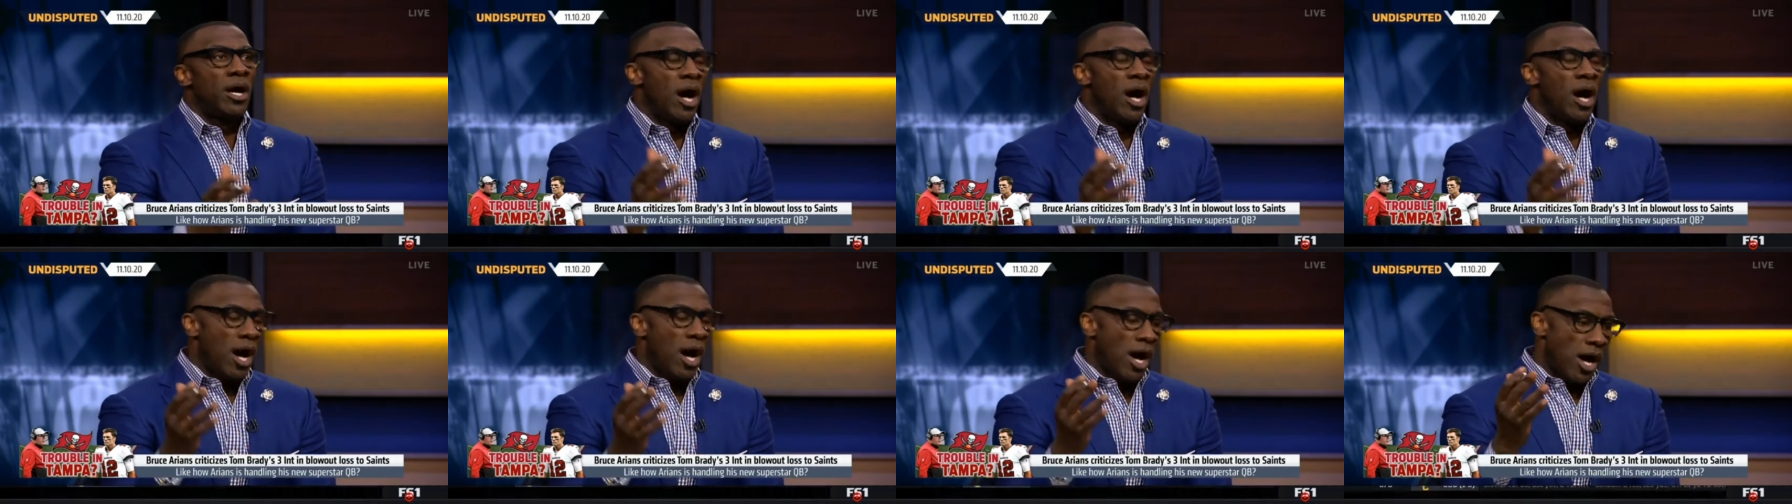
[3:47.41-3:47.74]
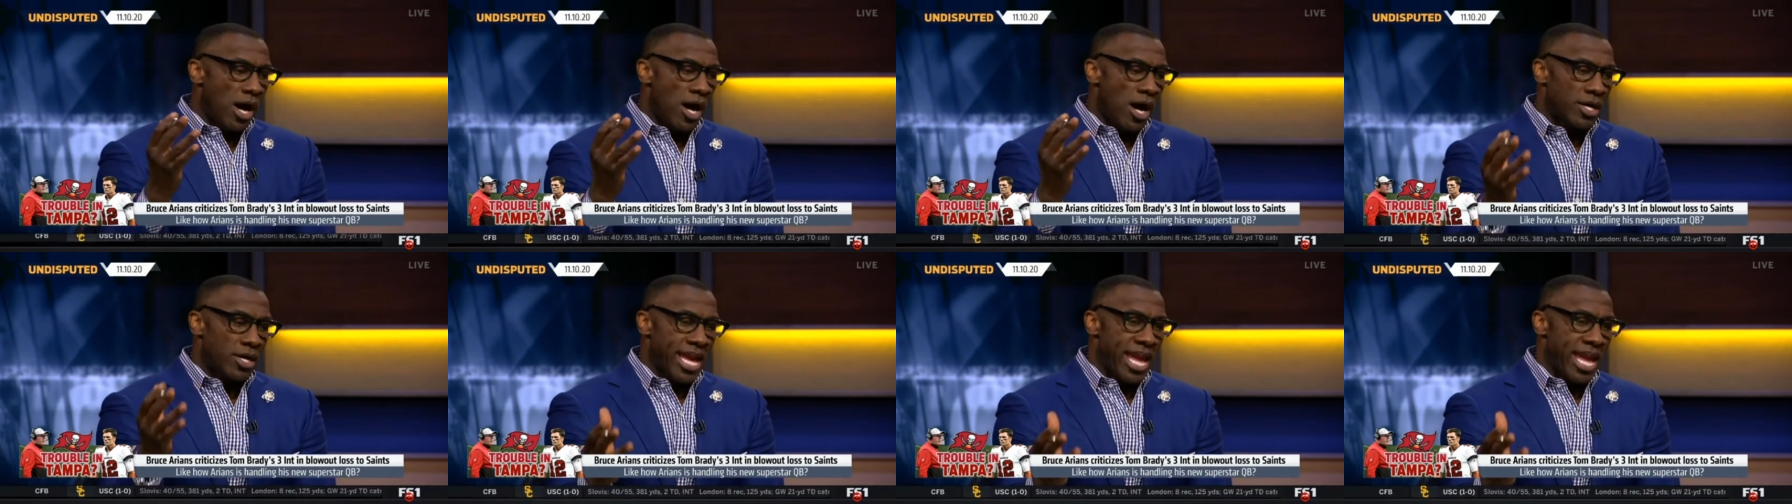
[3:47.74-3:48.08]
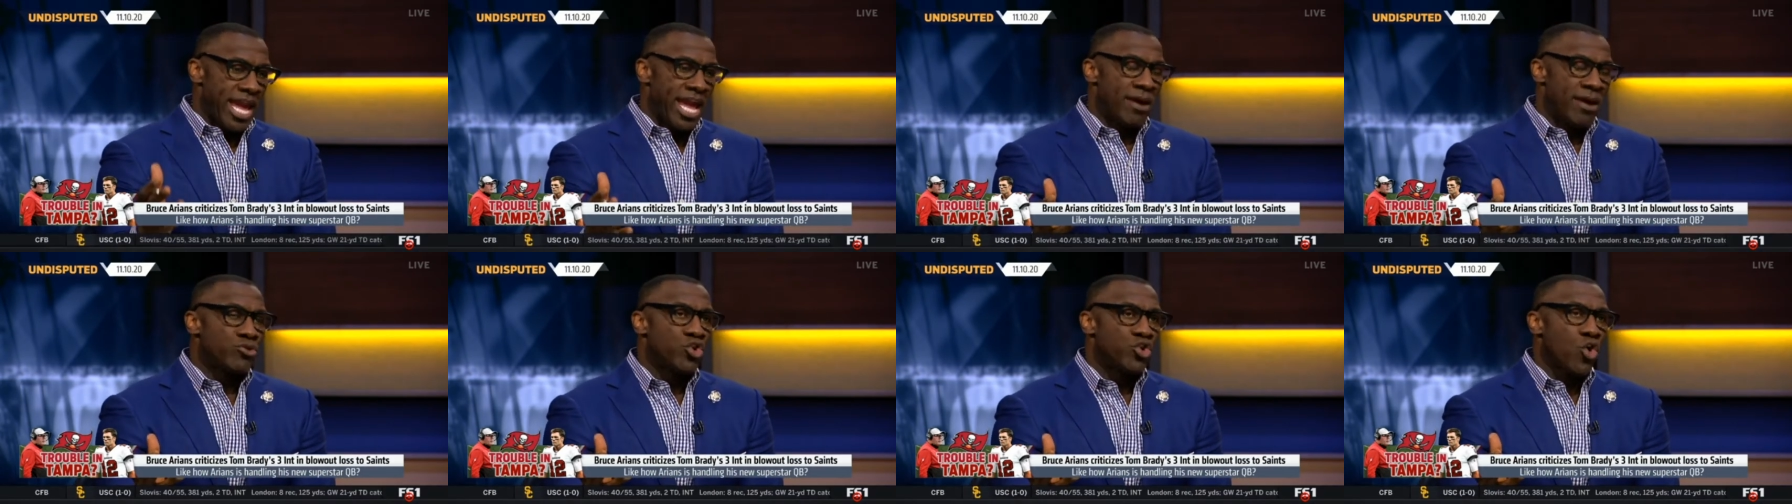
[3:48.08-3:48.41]
uh, uh,
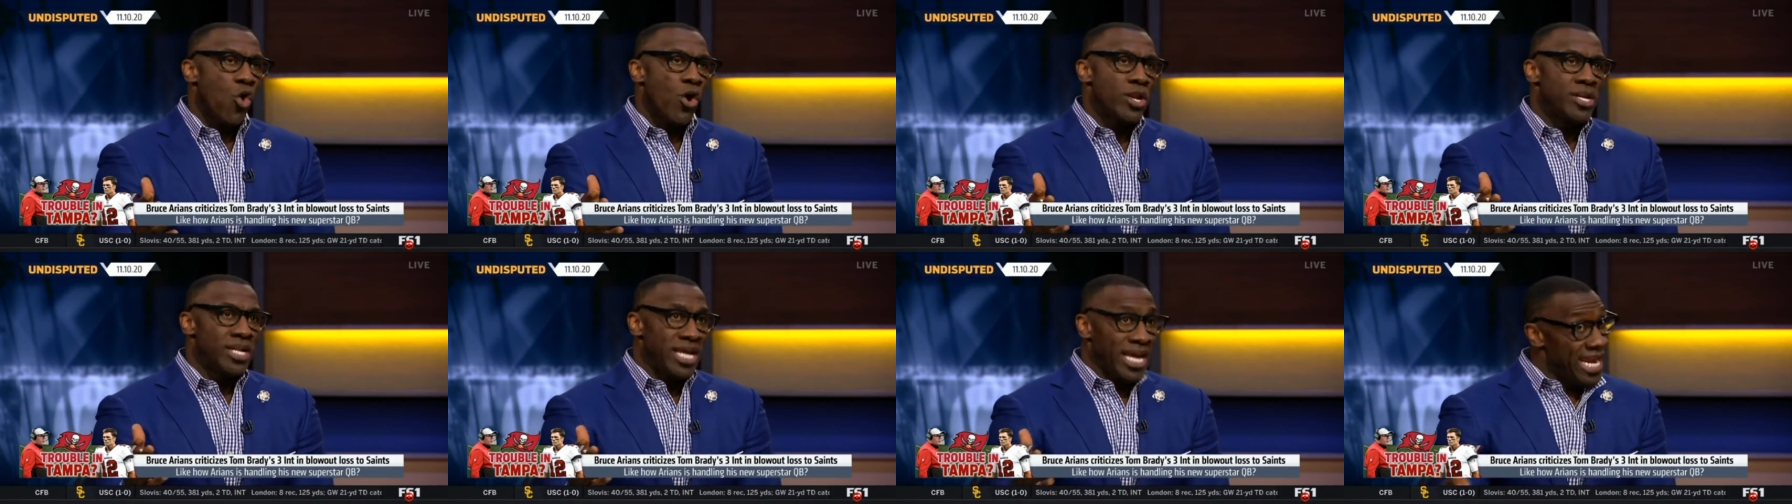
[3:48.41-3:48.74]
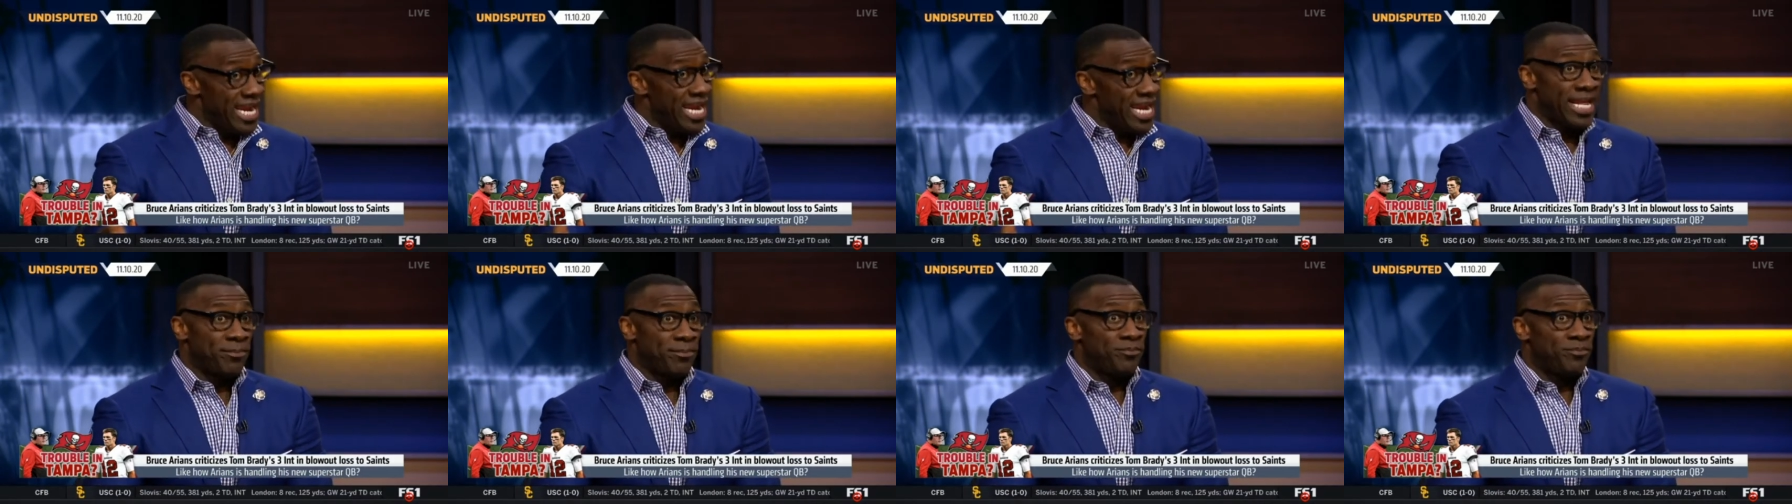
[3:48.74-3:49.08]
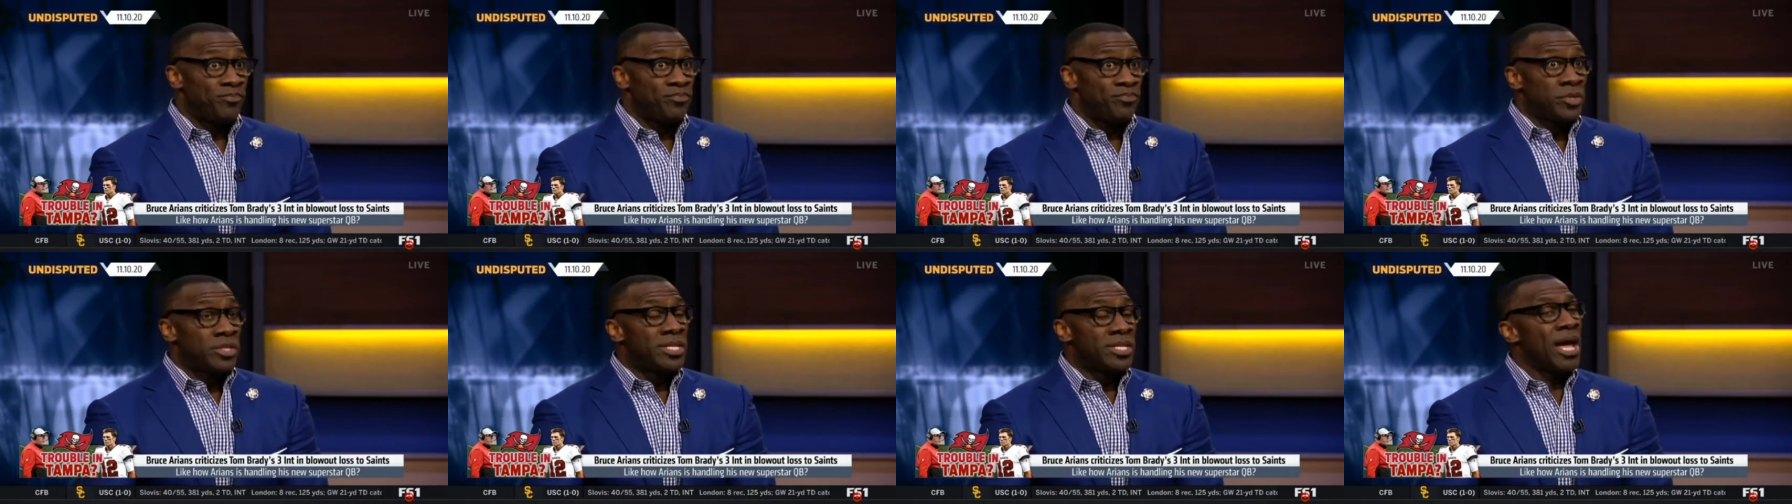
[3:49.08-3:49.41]
Cam Jordan hit him.
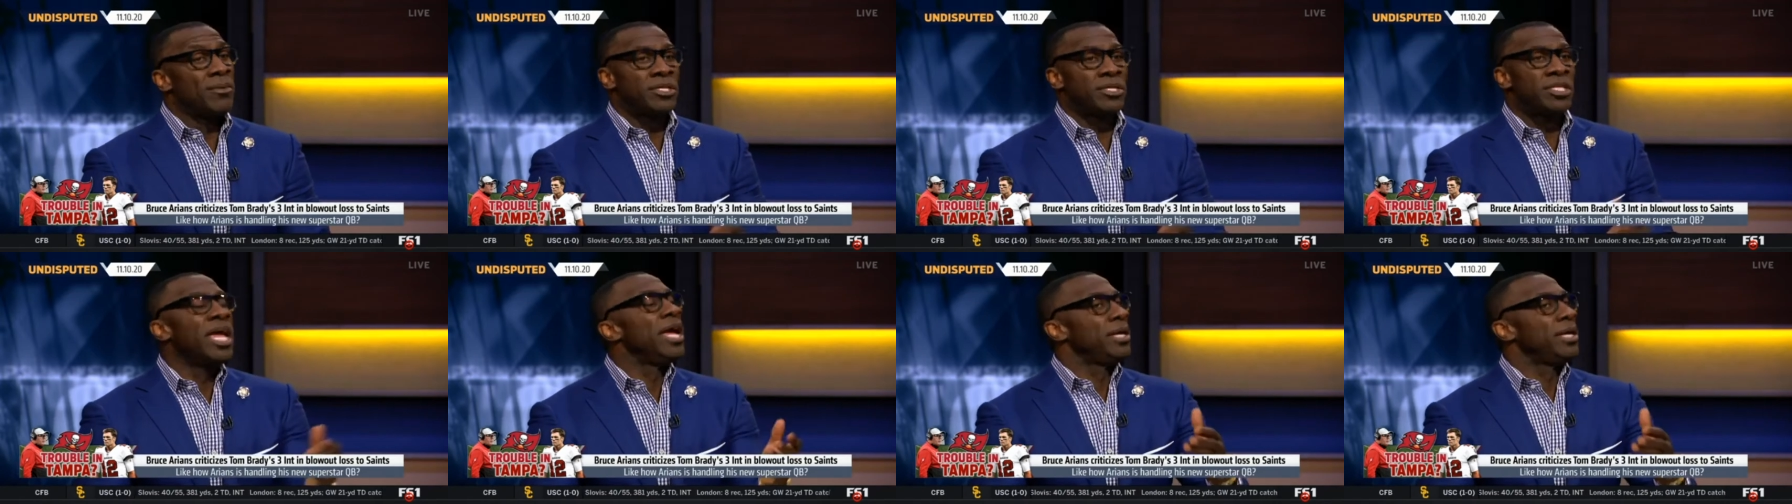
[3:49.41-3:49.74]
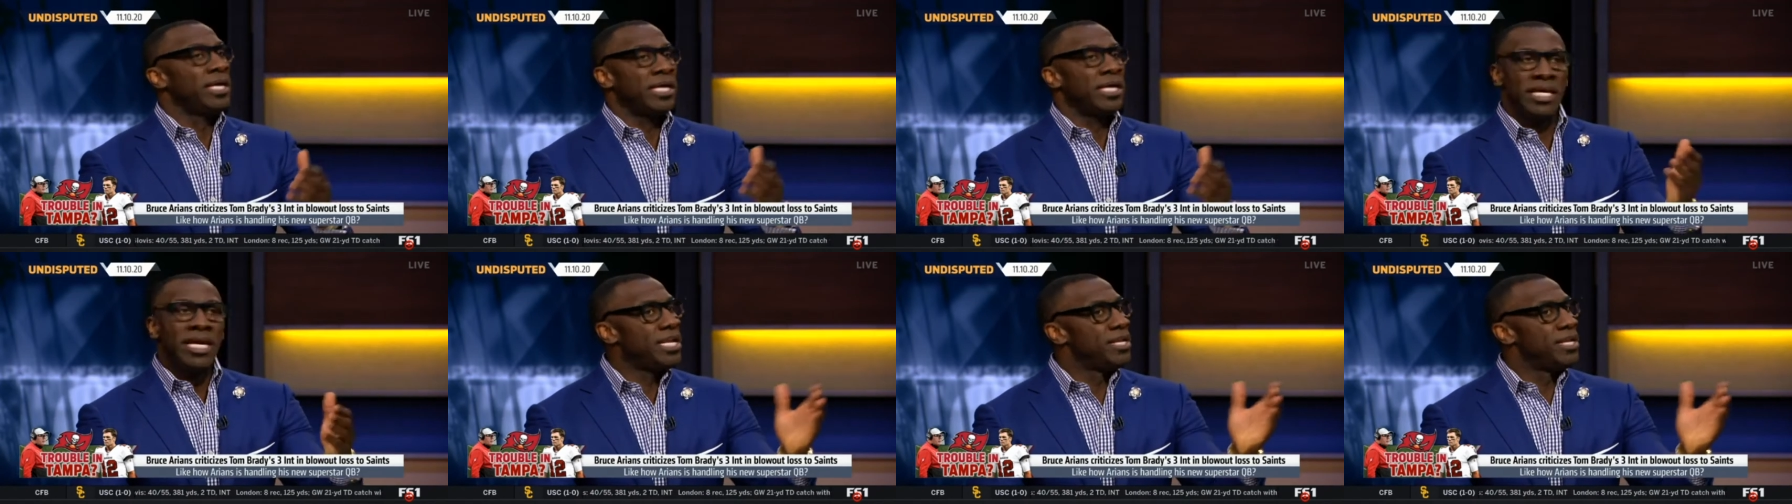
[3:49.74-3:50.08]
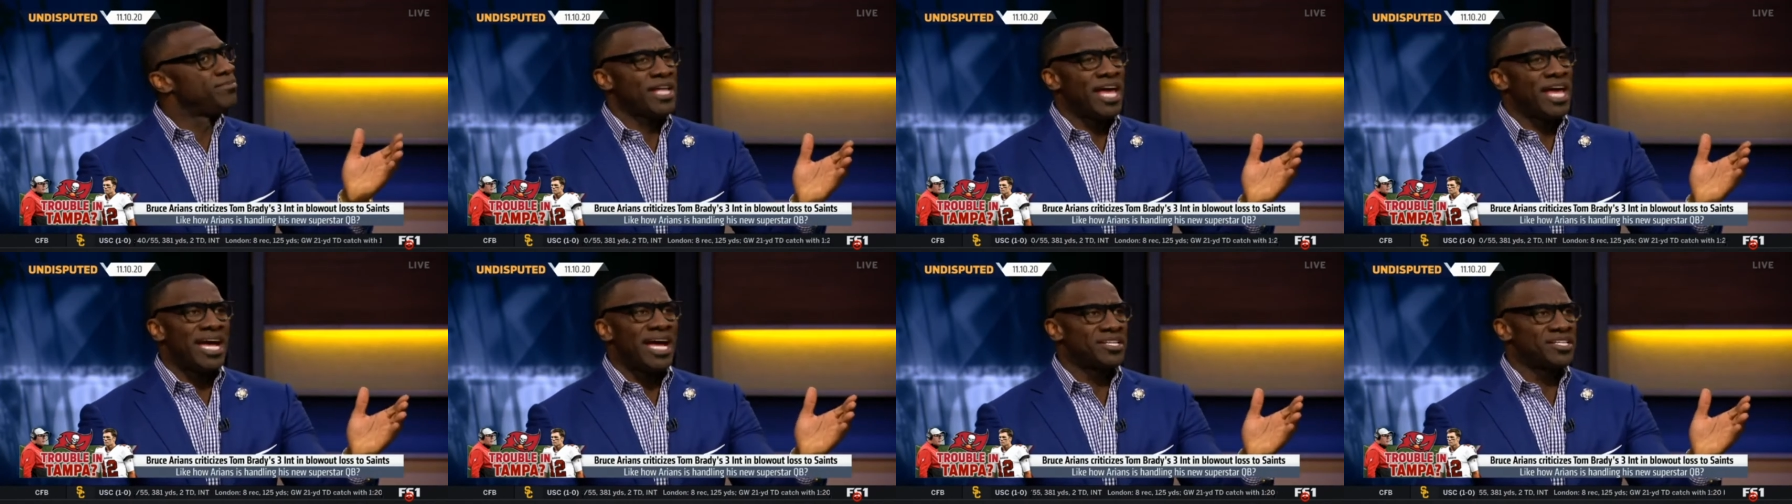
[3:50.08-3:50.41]
Hit no, he hit
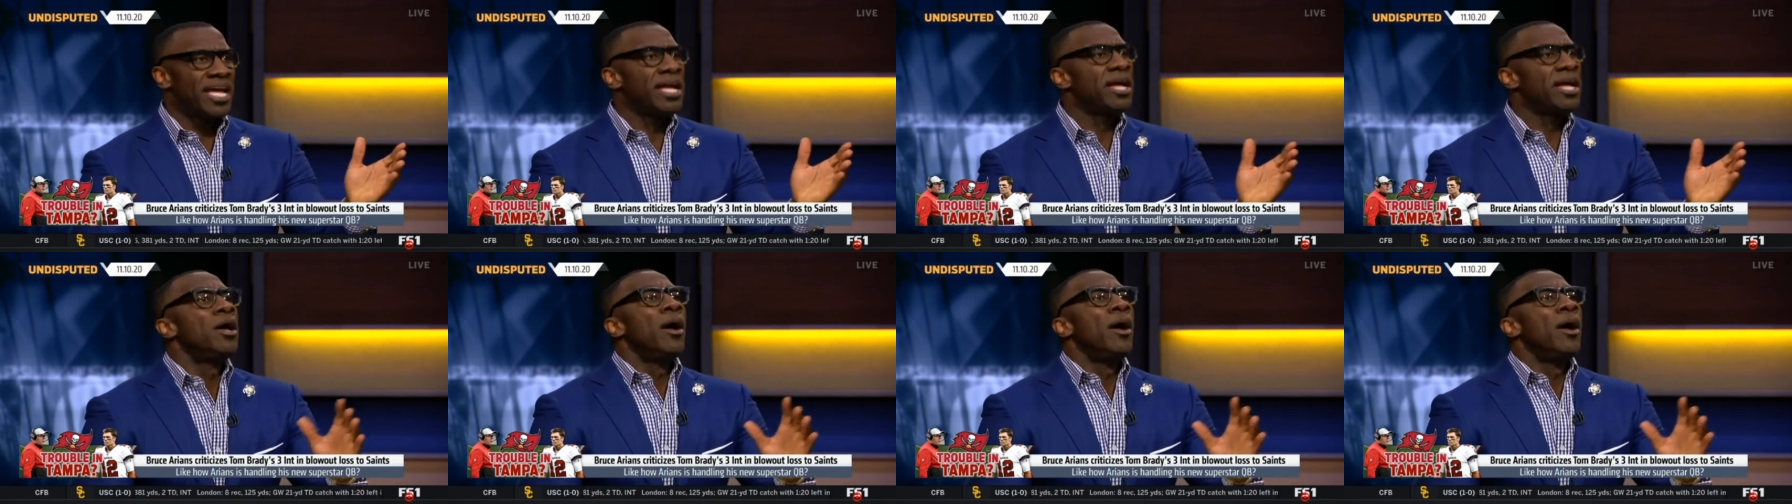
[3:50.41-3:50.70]
him side his head,